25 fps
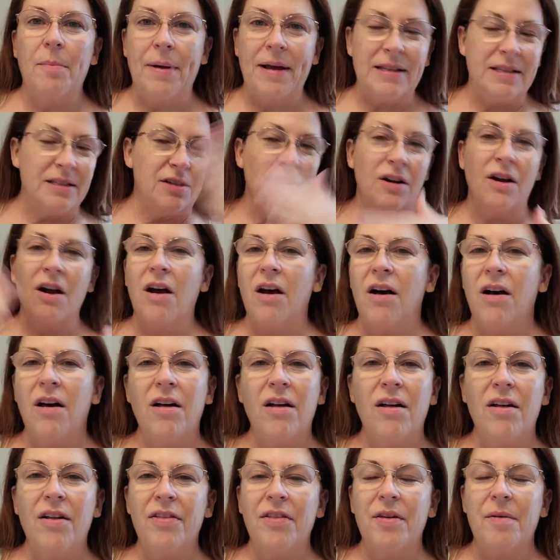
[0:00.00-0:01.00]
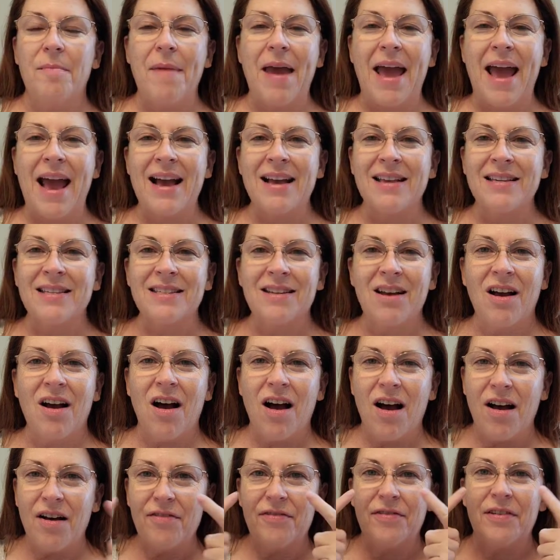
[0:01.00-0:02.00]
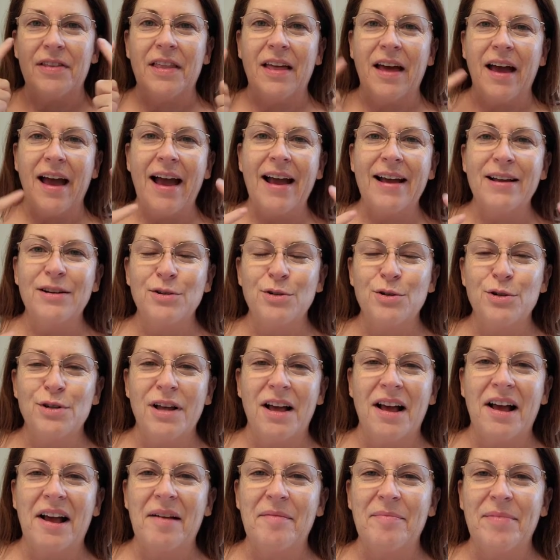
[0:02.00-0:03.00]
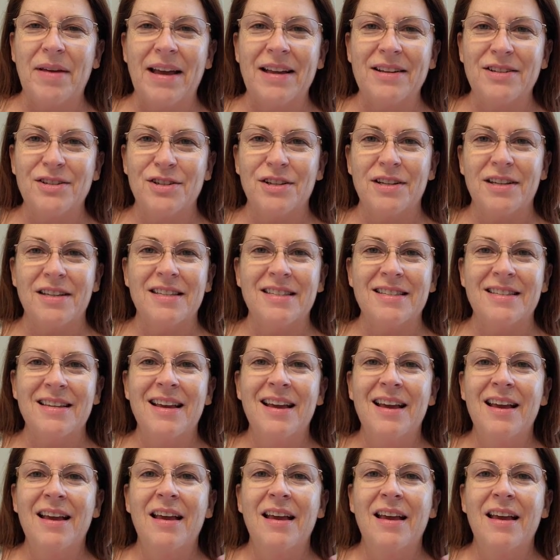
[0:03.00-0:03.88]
I took all the mask off and the hydrogel eye patches,